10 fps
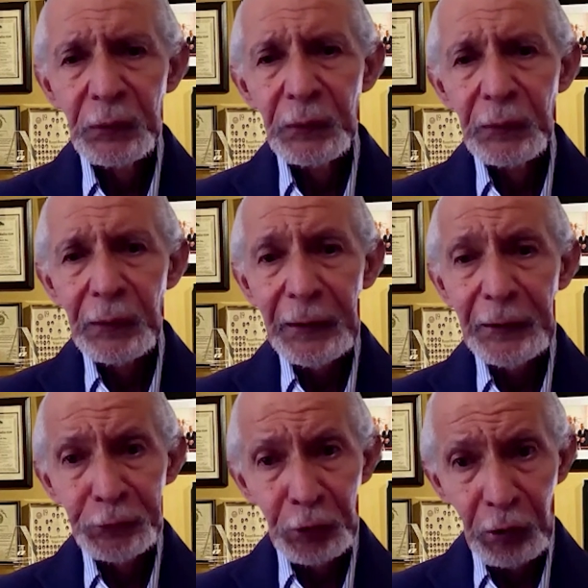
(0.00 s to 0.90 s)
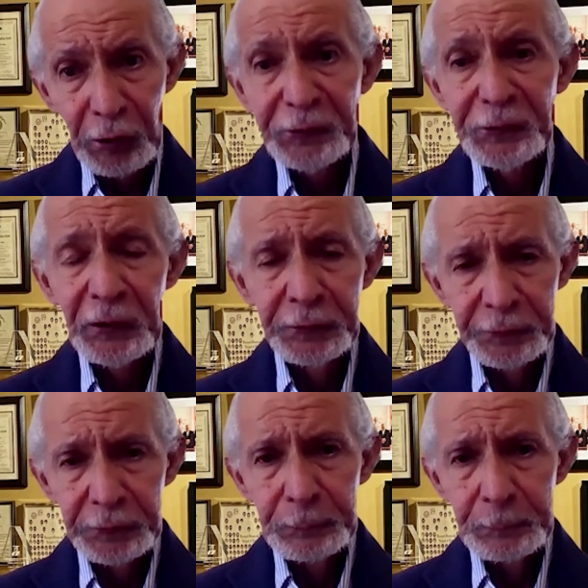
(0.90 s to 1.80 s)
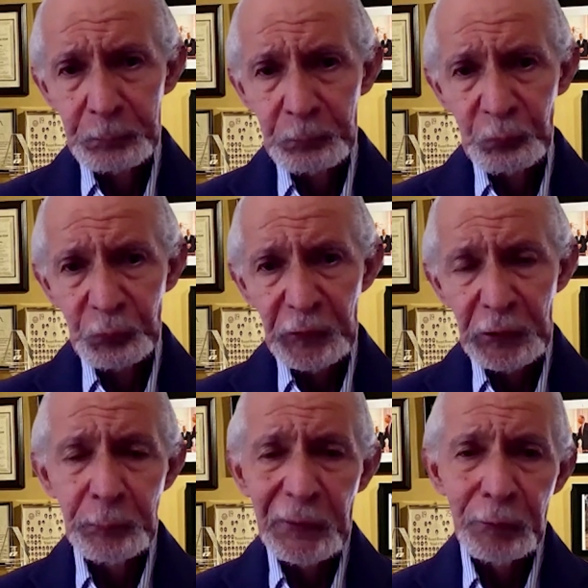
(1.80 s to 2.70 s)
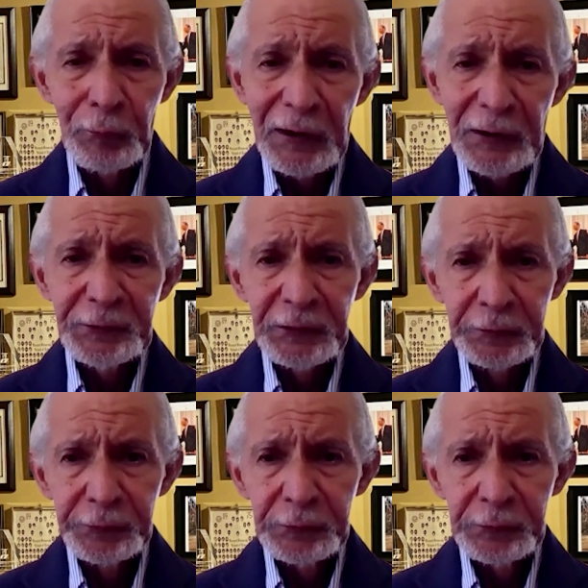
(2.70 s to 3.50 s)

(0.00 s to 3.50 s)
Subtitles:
I cautioned in my writings